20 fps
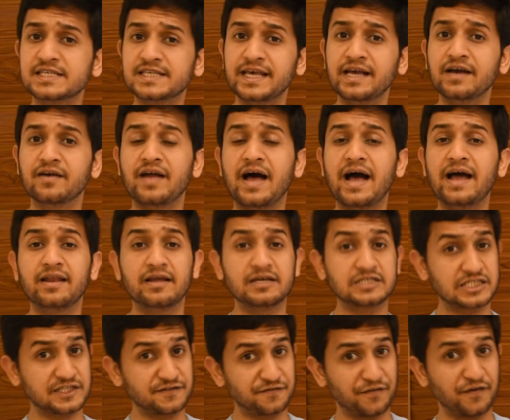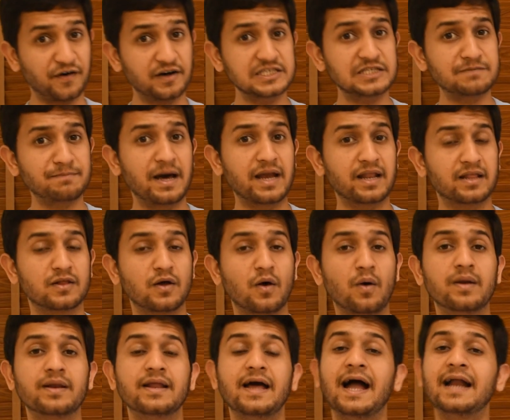Singh ran his first
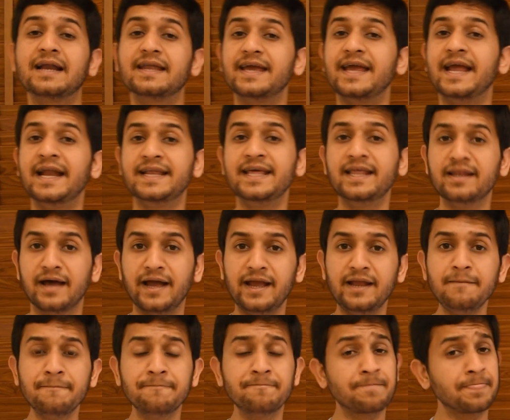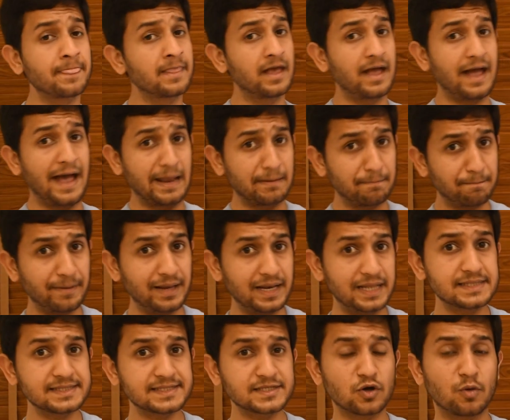marathon at 89, and
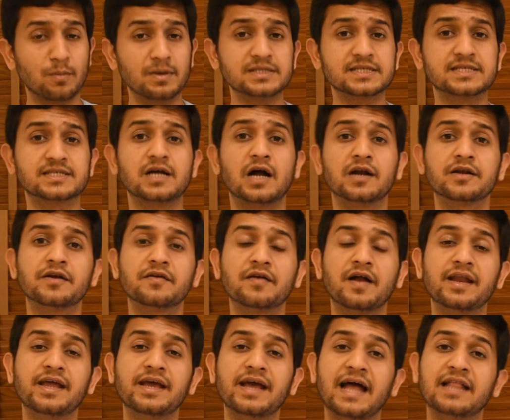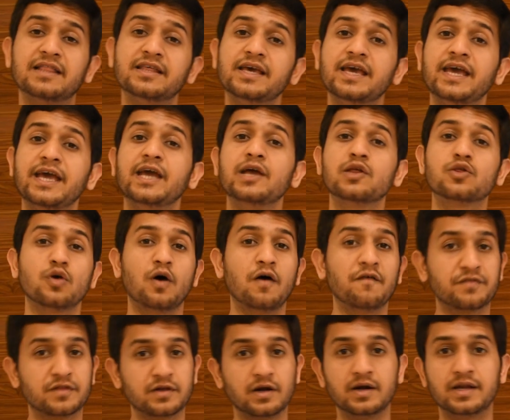Milind Soman started running at the age
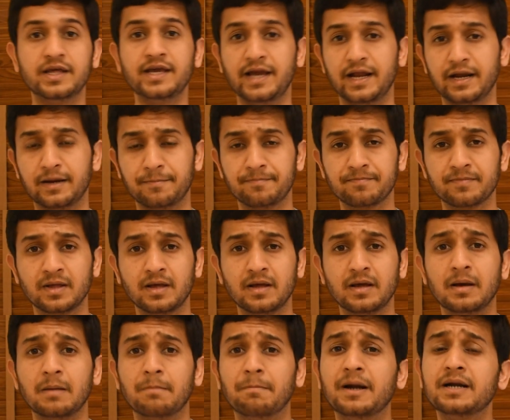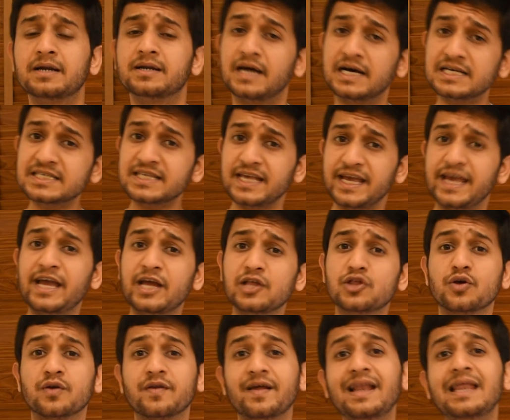of 38. But does
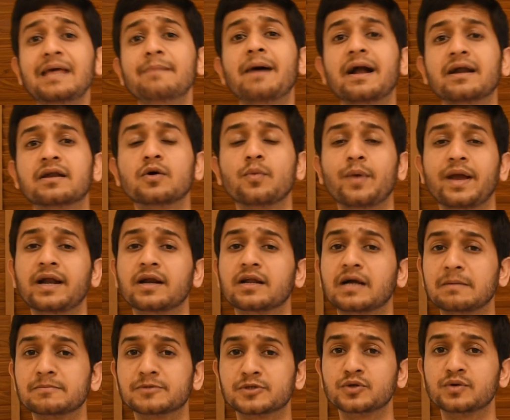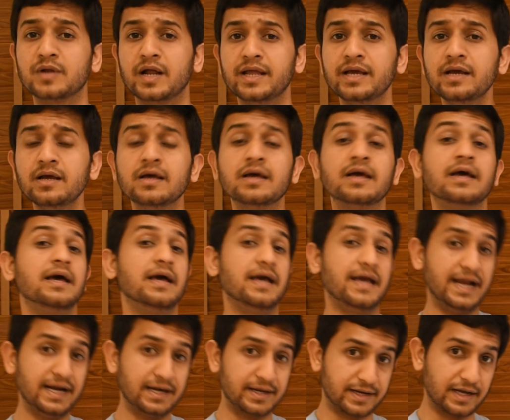age really matter when it comes to running?
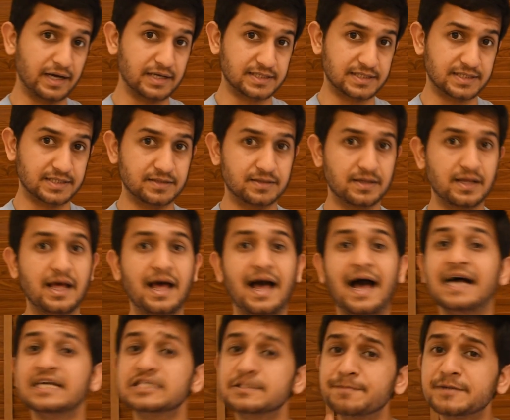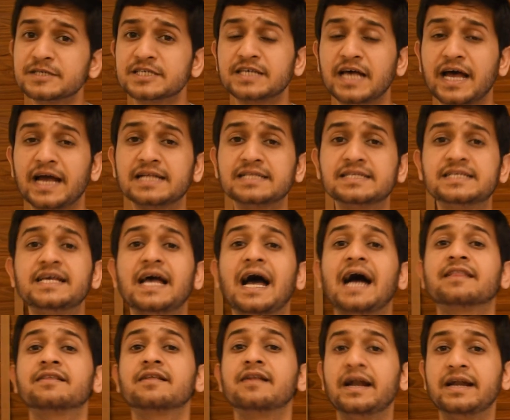It does. As per science, the
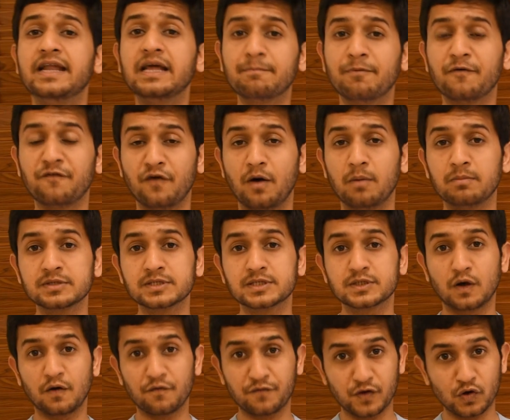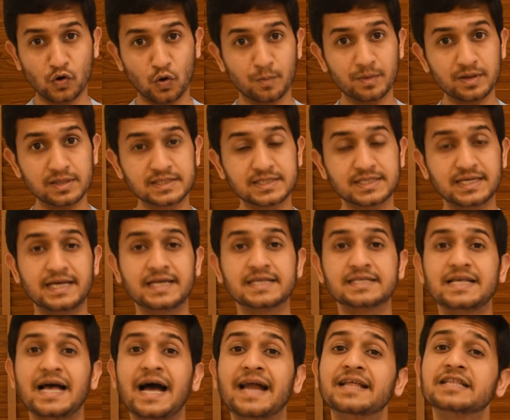athletic performance of humans
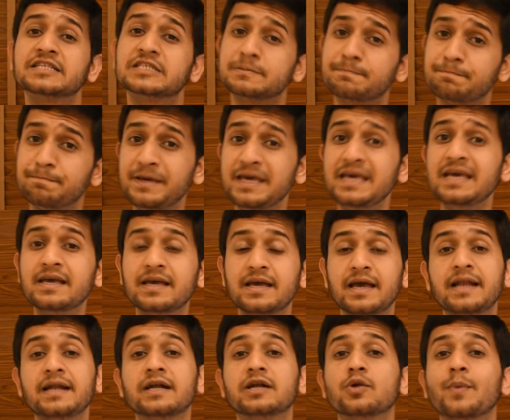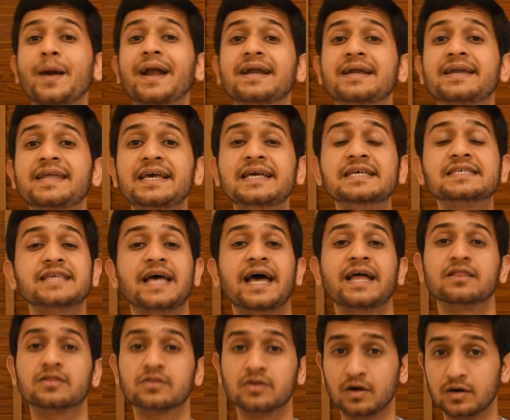is at its peak in 20s
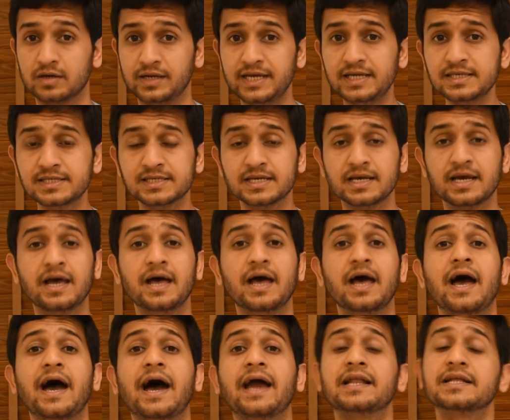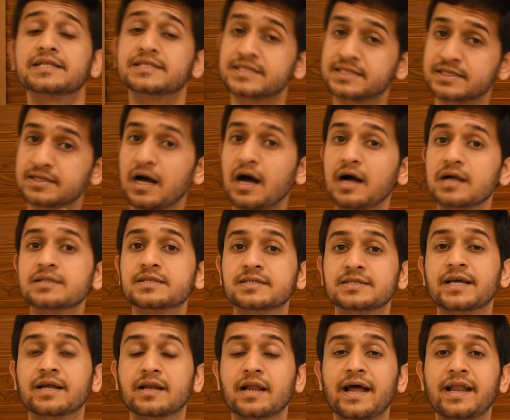and 30s, and it starts
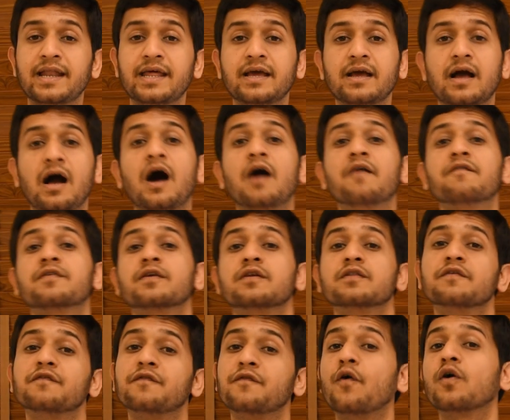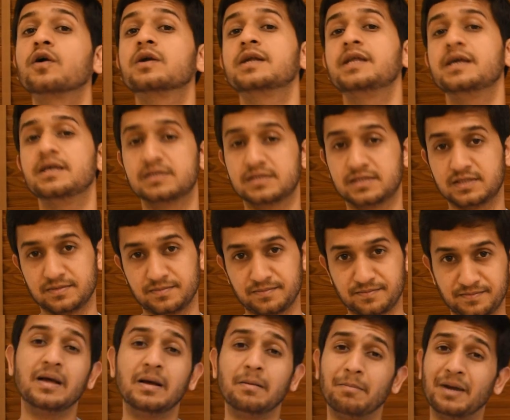declining after the 40s.
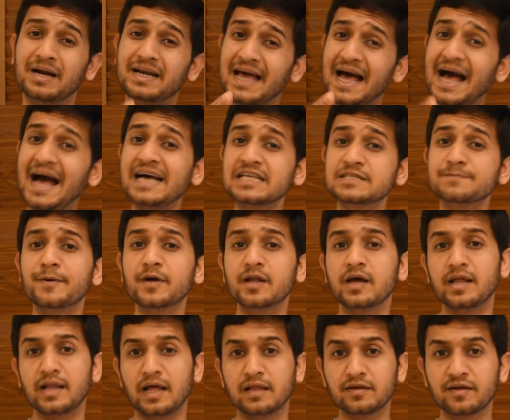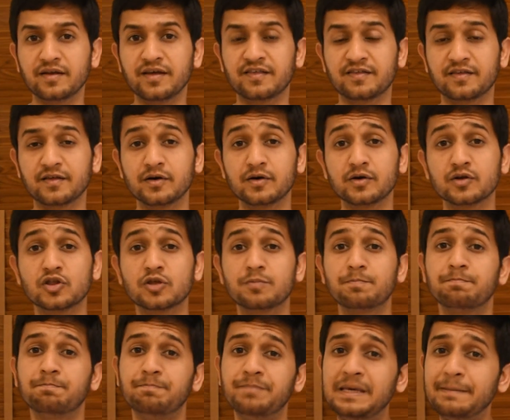But as per another research,
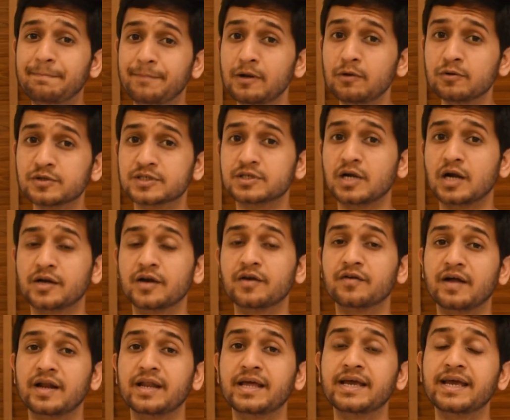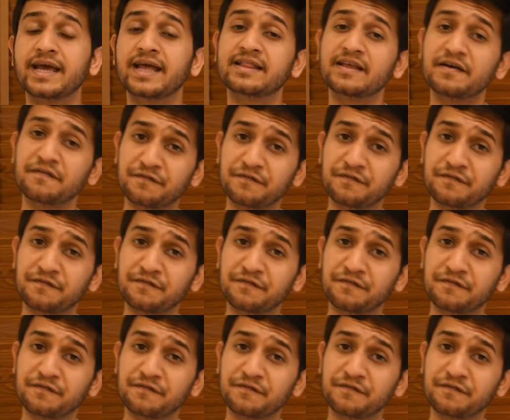people who started running in their